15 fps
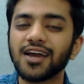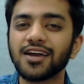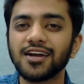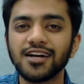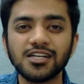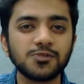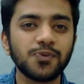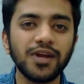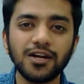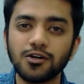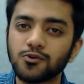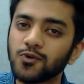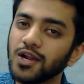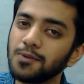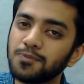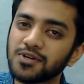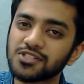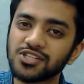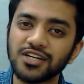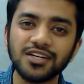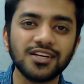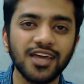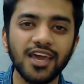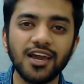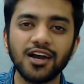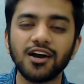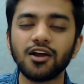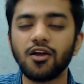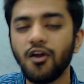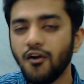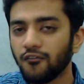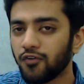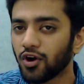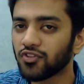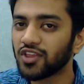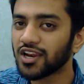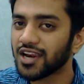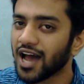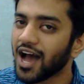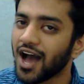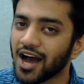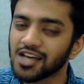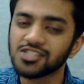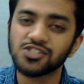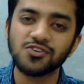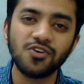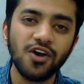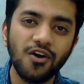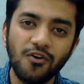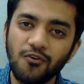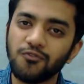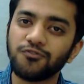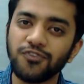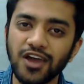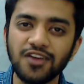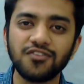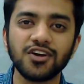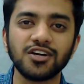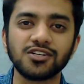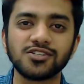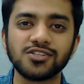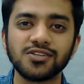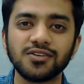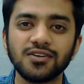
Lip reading: it's been 12% CAGR for the last 5 years.